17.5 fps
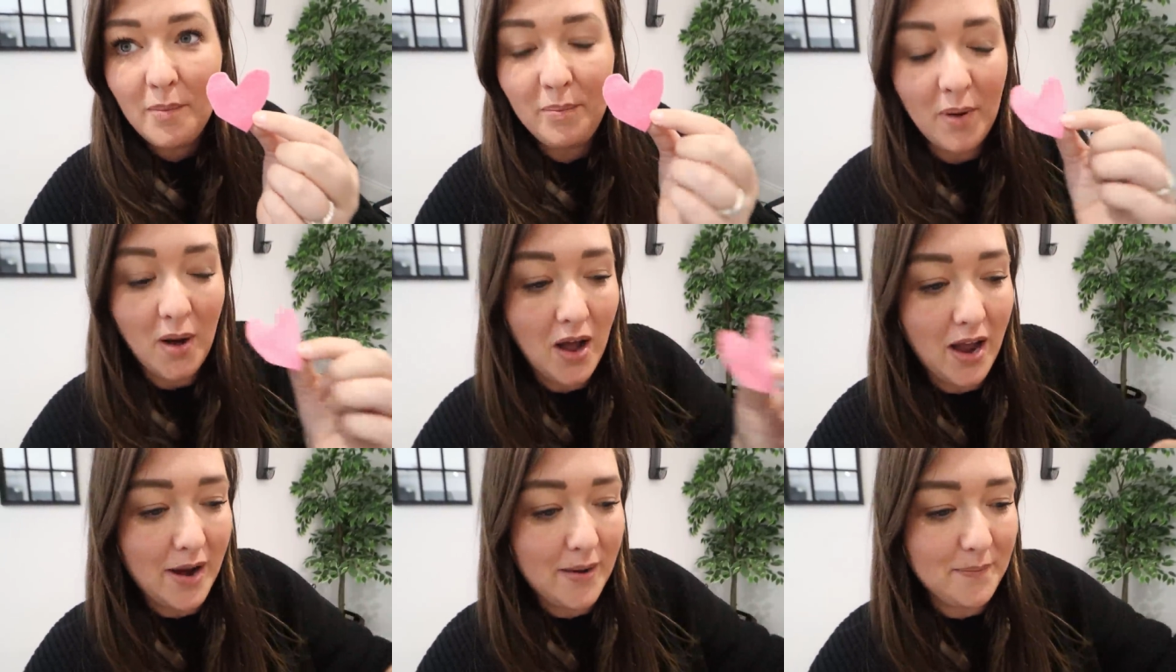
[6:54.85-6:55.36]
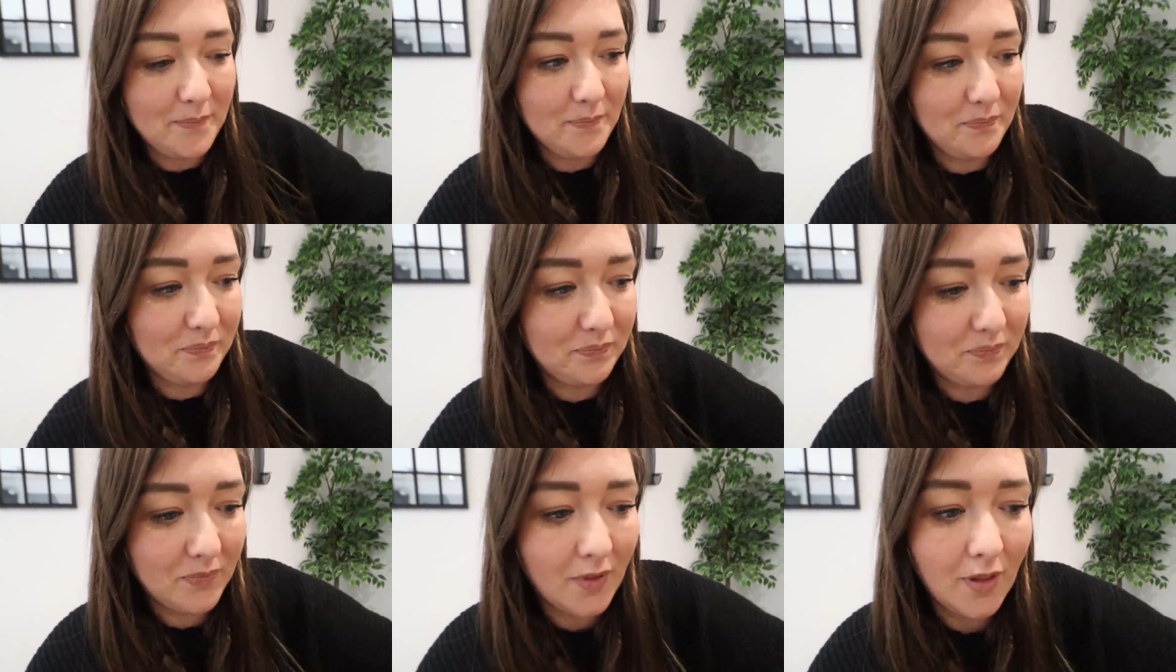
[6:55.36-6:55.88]
But,
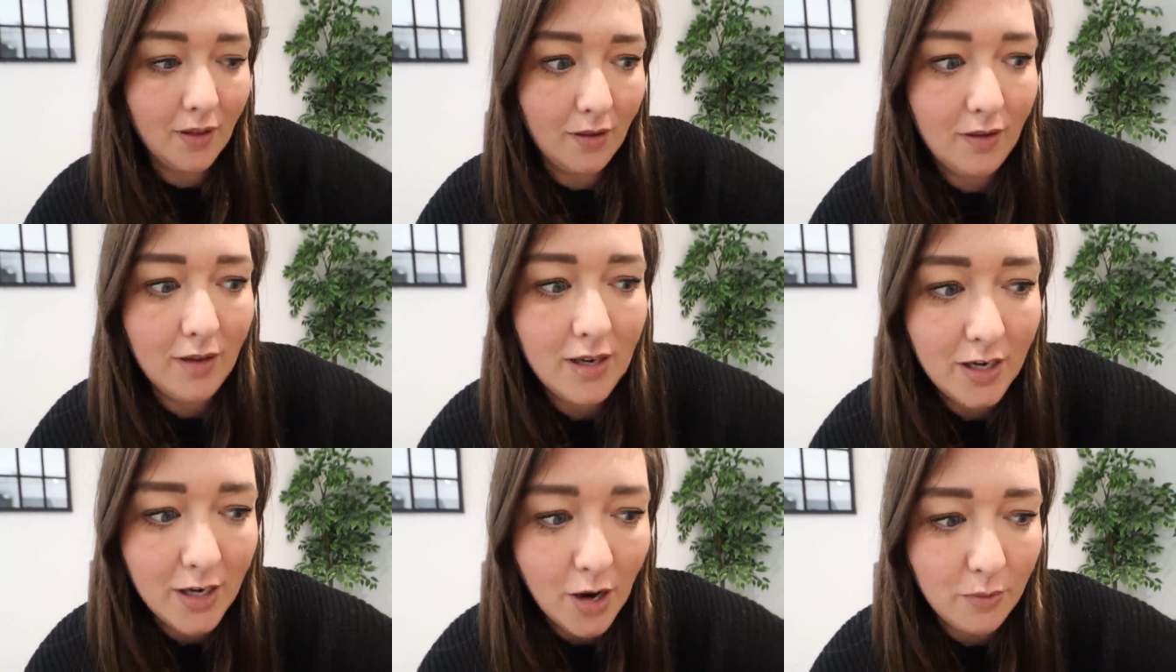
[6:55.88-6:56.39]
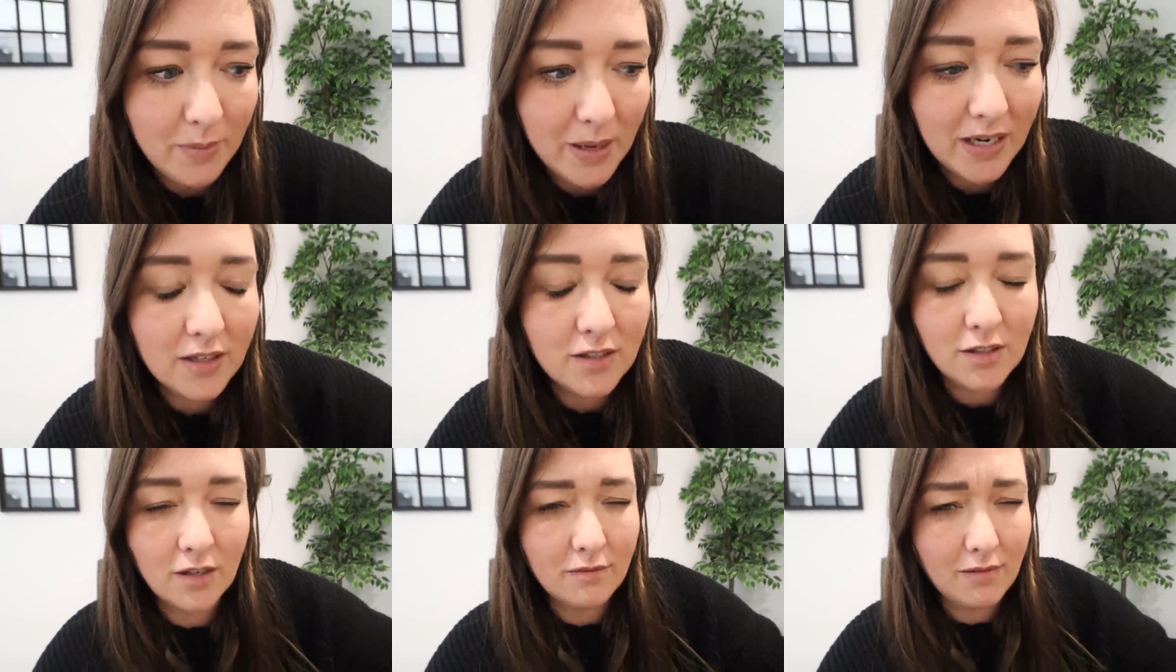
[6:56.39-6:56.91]
you know,
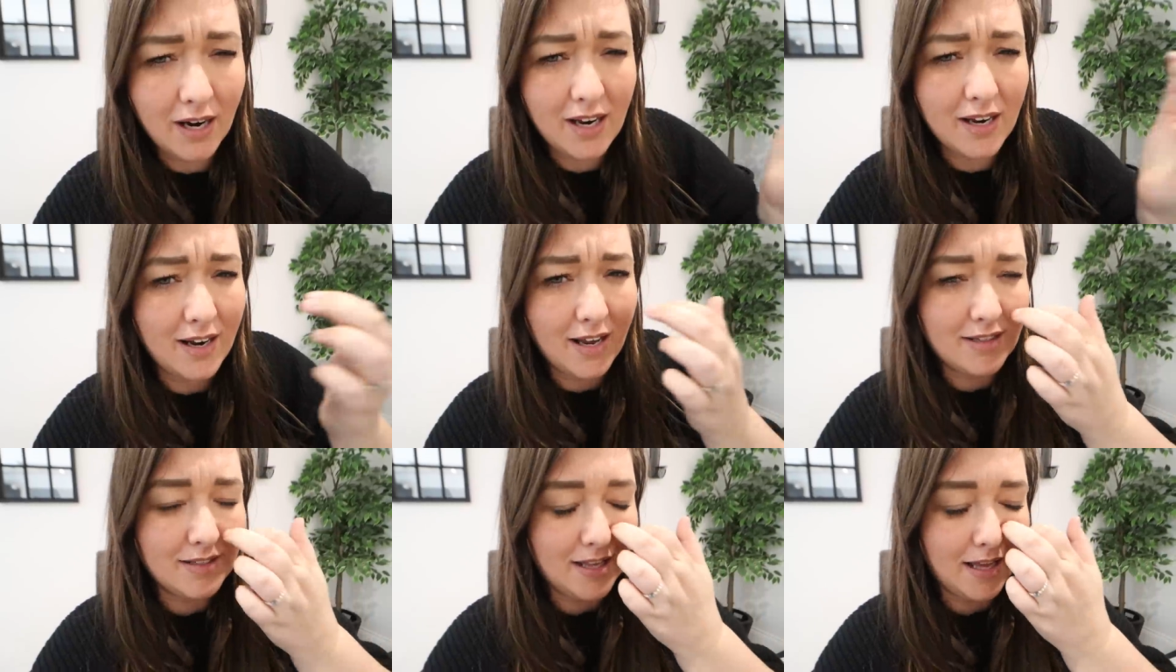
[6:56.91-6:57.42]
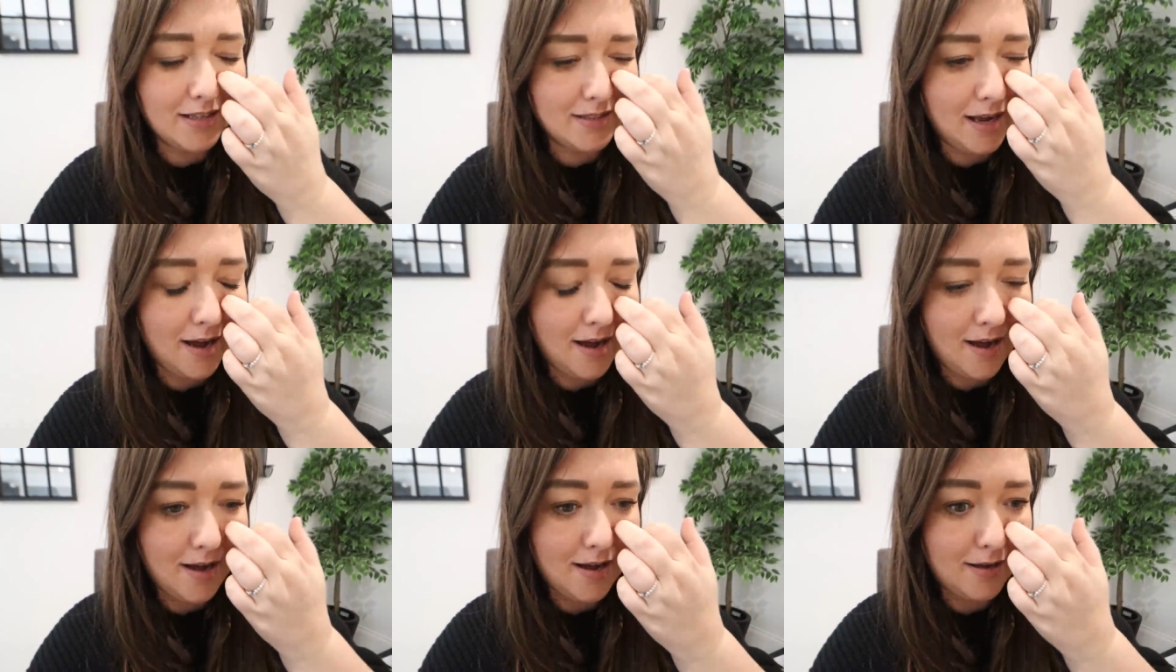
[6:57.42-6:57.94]
Mila's going to recognise that as a
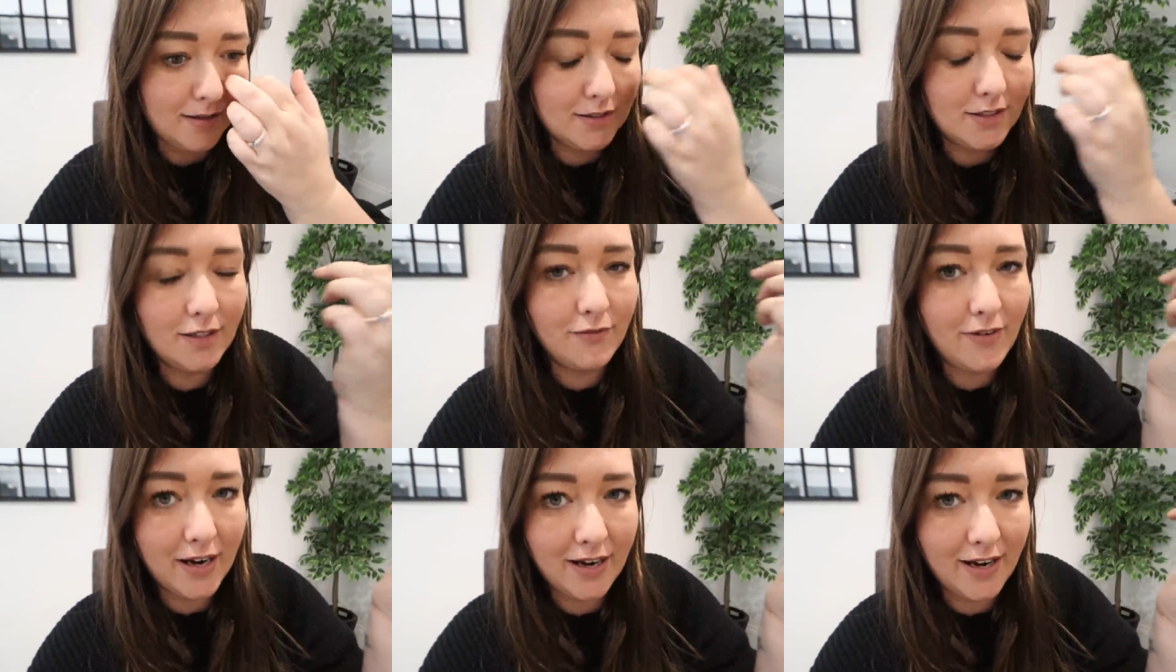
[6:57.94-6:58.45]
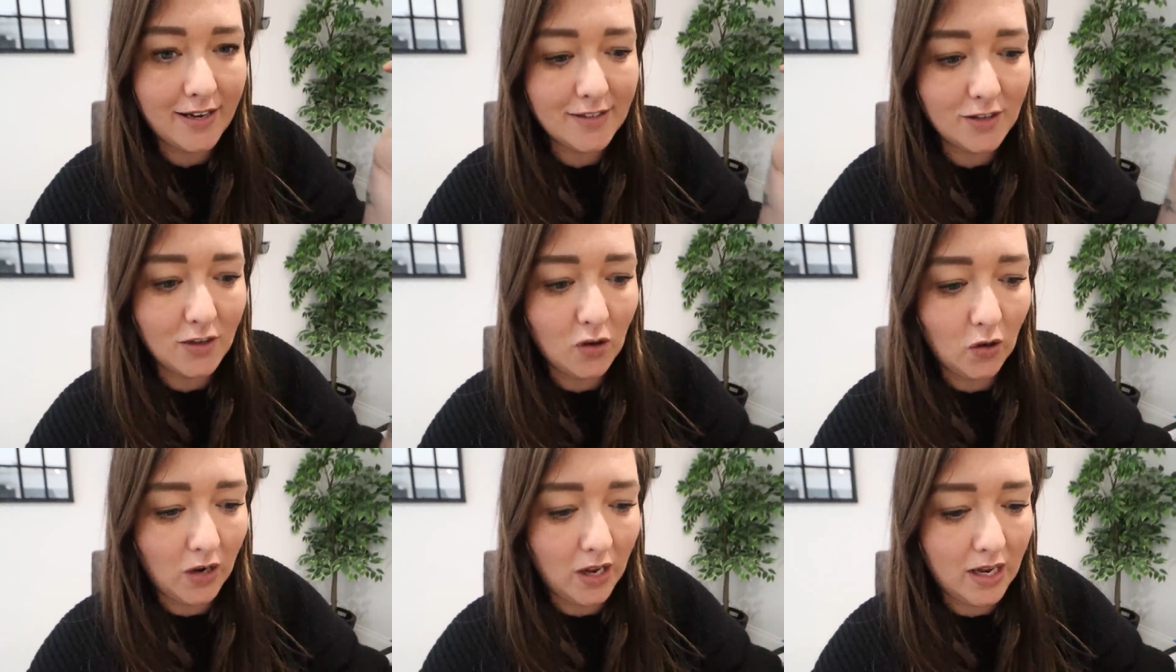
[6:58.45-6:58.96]
heart, and she'll recognise
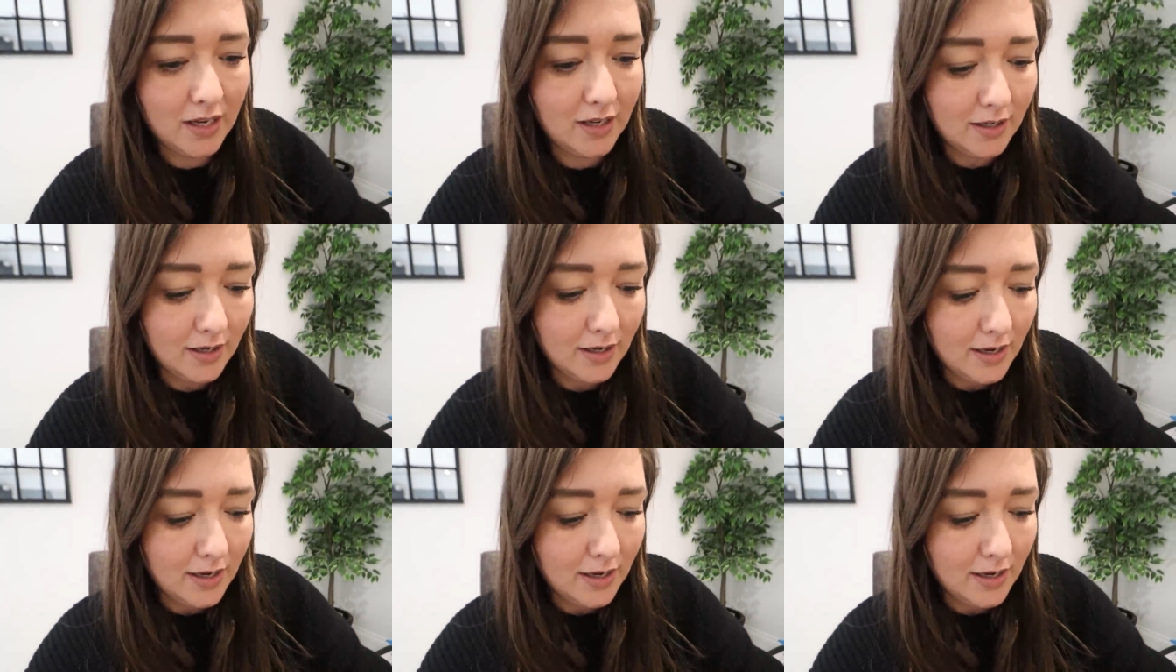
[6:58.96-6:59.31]
the colour.